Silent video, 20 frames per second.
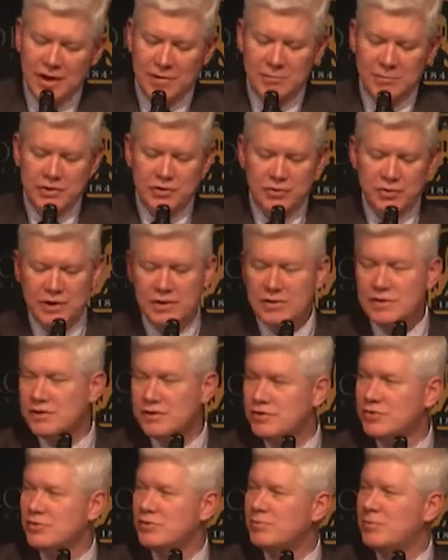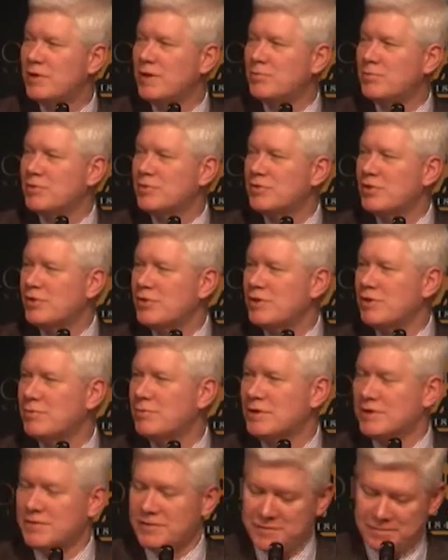between the two papal
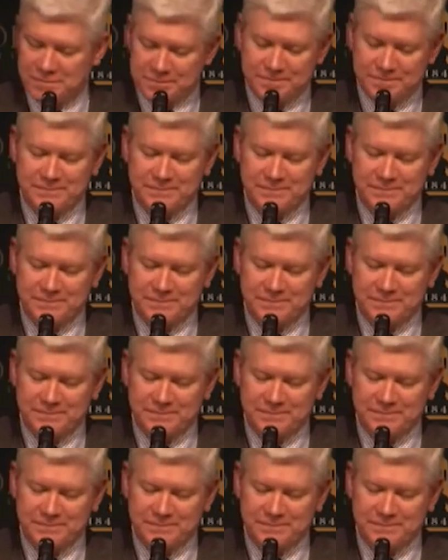documents